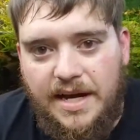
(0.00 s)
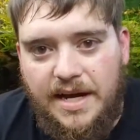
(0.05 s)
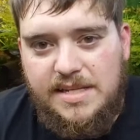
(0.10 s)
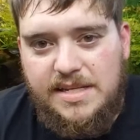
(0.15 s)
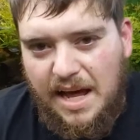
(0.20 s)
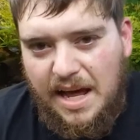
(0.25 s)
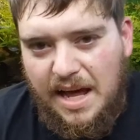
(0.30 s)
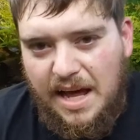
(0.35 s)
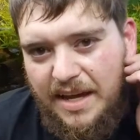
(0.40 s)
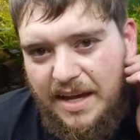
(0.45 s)
I
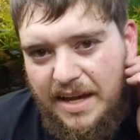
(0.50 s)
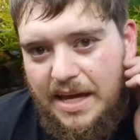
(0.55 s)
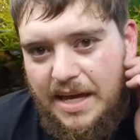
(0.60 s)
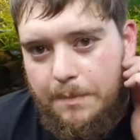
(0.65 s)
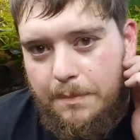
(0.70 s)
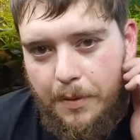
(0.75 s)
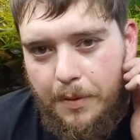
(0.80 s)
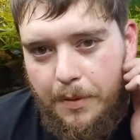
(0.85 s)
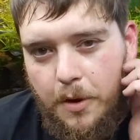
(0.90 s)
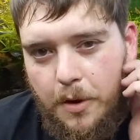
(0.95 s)
think he
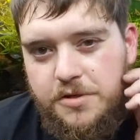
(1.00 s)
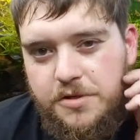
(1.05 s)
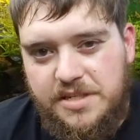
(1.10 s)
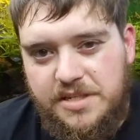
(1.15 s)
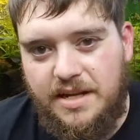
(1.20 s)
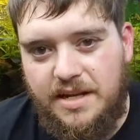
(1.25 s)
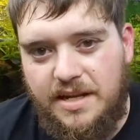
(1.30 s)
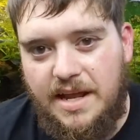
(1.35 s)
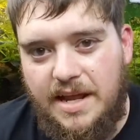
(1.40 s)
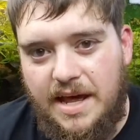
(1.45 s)
posted
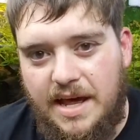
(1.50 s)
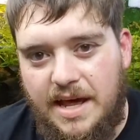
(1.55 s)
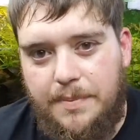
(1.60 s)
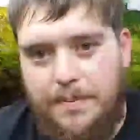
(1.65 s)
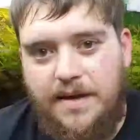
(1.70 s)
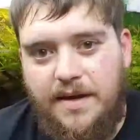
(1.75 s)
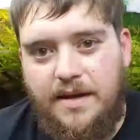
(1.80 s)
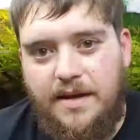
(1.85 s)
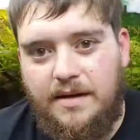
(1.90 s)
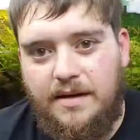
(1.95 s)
that
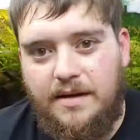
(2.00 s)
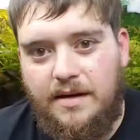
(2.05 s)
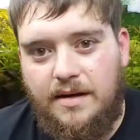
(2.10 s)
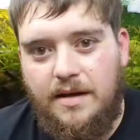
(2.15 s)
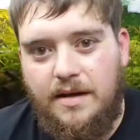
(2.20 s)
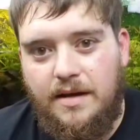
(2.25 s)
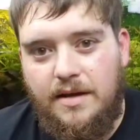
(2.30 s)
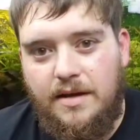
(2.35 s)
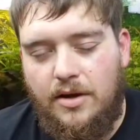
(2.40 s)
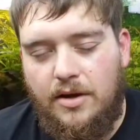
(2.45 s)
pin
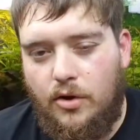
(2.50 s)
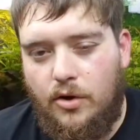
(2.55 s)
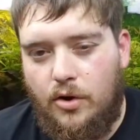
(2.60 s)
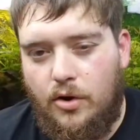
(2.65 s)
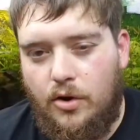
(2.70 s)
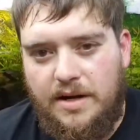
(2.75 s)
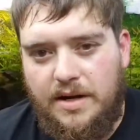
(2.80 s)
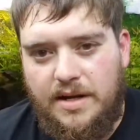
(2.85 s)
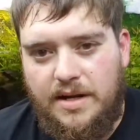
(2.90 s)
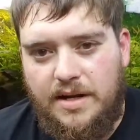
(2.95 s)
on
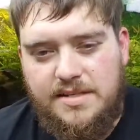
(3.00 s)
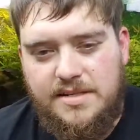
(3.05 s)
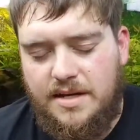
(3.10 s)
his